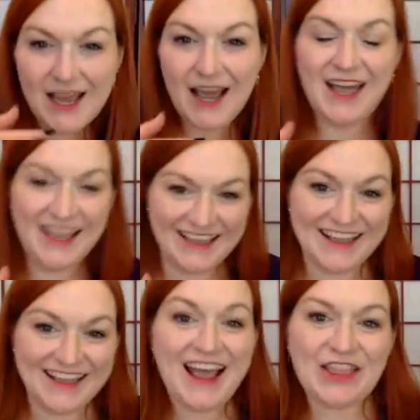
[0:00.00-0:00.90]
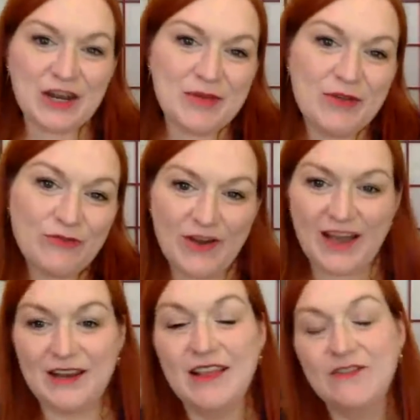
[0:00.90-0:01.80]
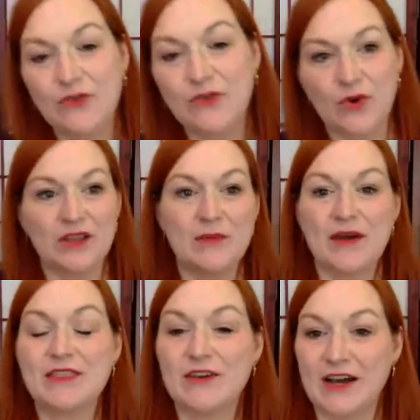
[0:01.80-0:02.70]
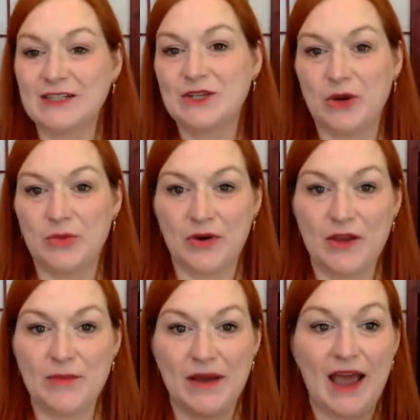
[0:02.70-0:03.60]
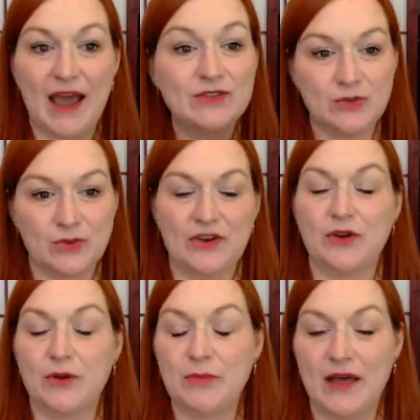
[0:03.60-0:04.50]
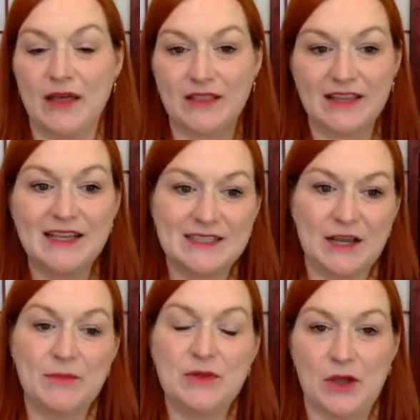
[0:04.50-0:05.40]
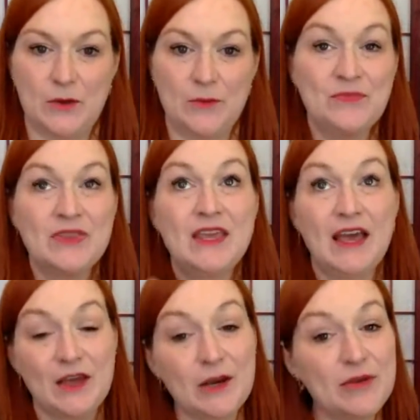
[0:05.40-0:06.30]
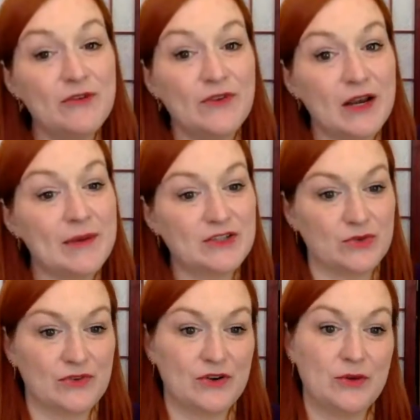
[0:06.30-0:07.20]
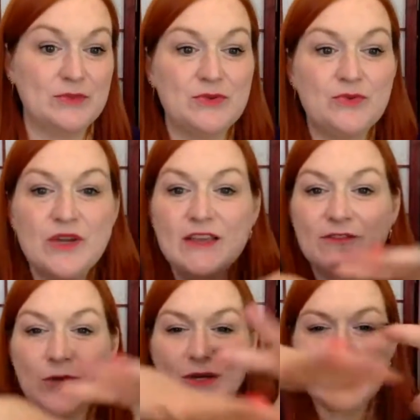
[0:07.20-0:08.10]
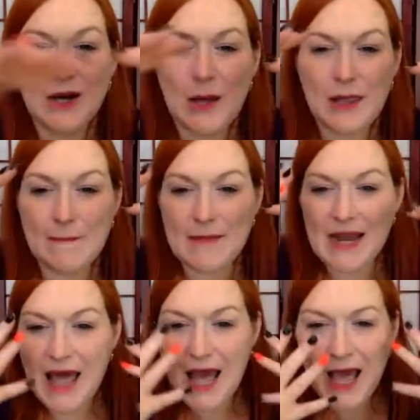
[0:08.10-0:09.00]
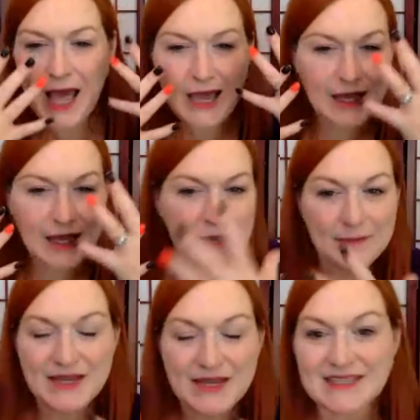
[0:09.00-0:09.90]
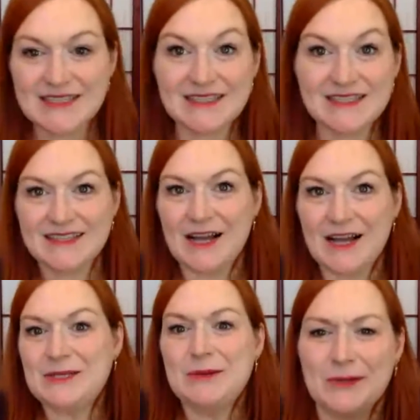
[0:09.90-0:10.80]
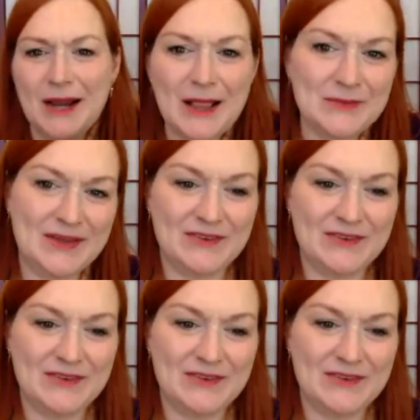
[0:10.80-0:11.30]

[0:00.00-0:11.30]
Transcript: I thought it'd be fun for the month of October. In my, I have a jewelry group. Uh, the link is down below. That'll be fun in my jewelry group to really focus on black because it's October, Halloween,